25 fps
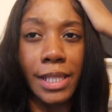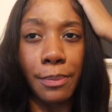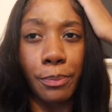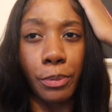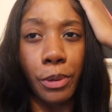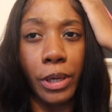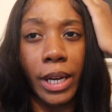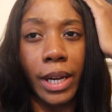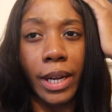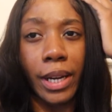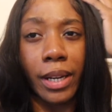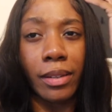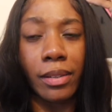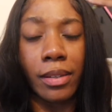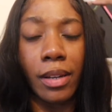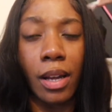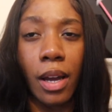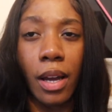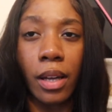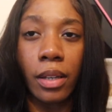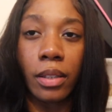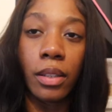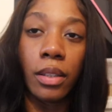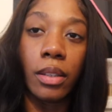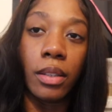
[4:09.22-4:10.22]
spray
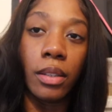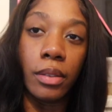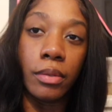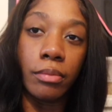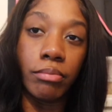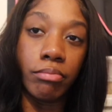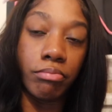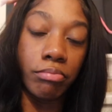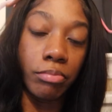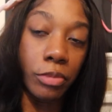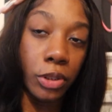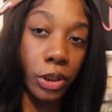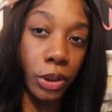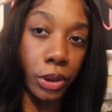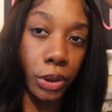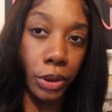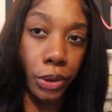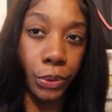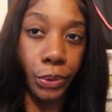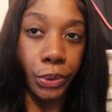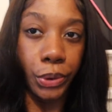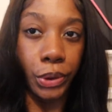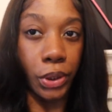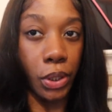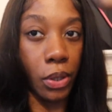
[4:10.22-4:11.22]
not um
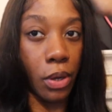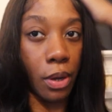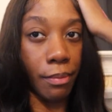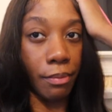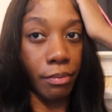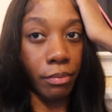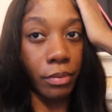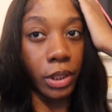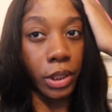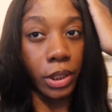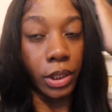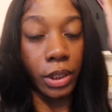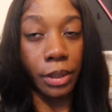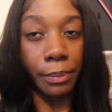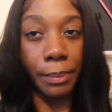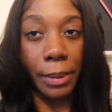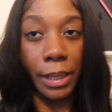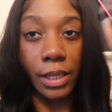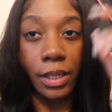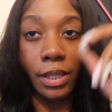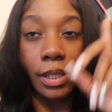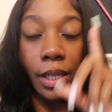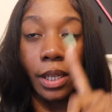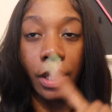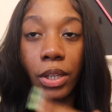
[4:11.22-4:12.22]
glue so i'm literally
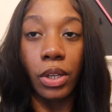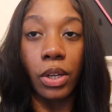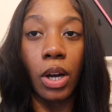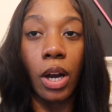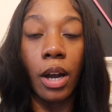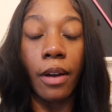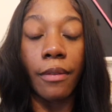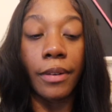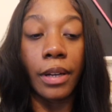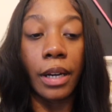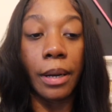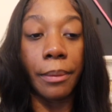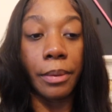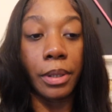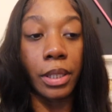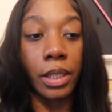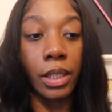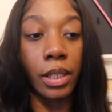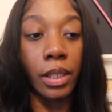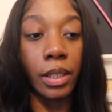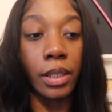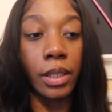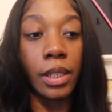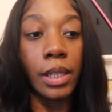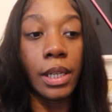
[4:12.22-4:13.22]
about to take it off and i'm
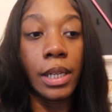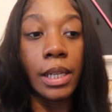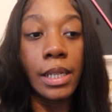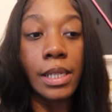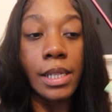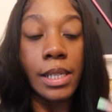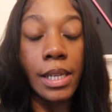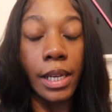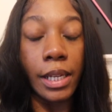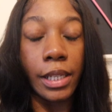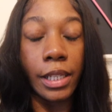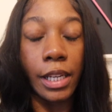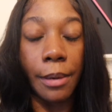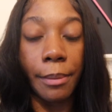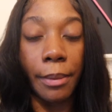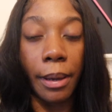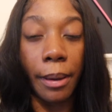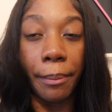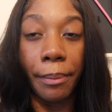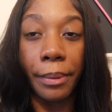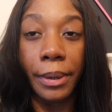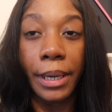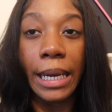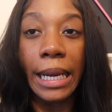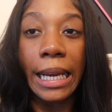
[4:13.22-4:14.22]
gonna take down
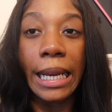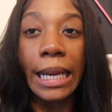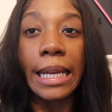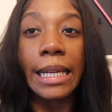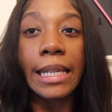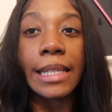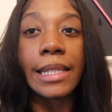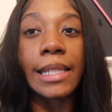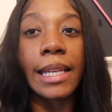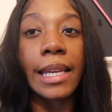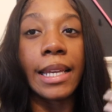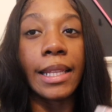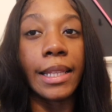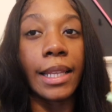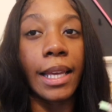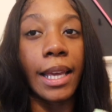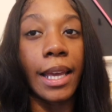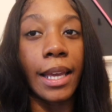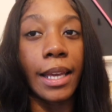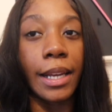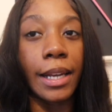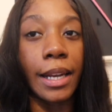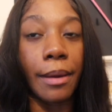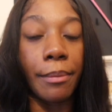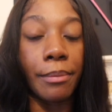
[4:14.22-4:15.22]
my braids and
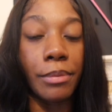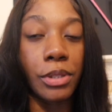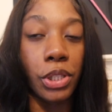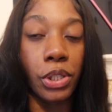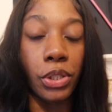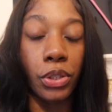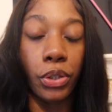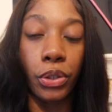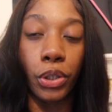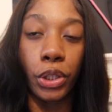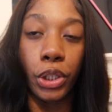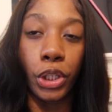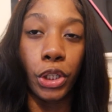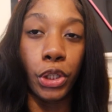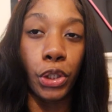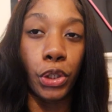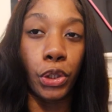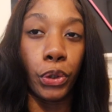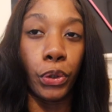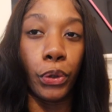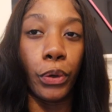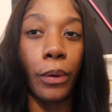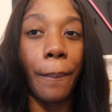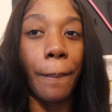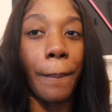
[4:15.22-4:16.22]
then i'm still gonna
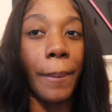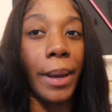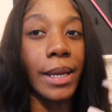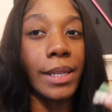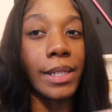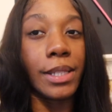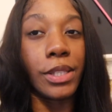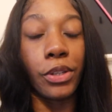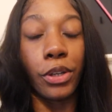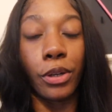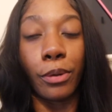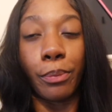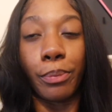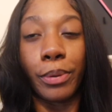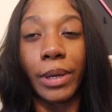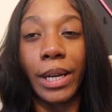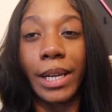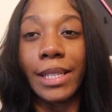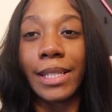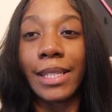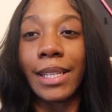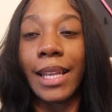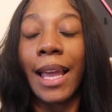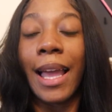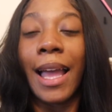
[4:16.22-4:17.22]
do my silk
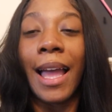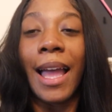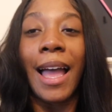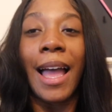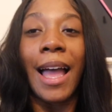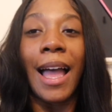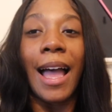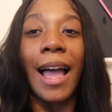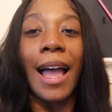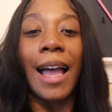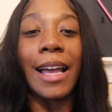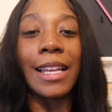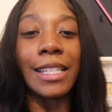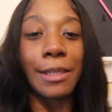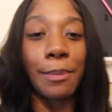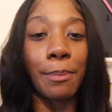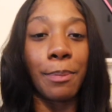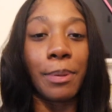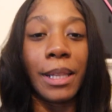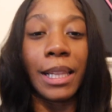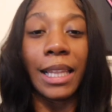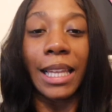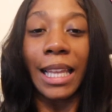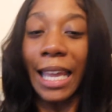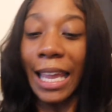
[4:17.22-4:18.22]
press as
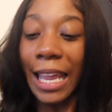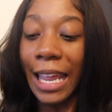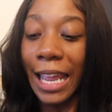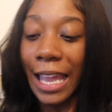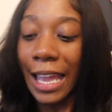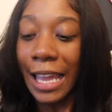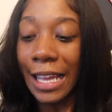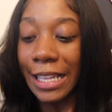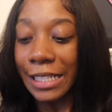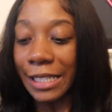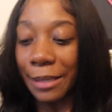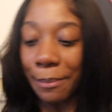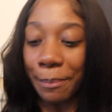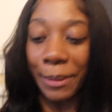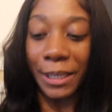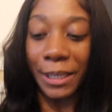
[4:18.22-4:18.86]
planned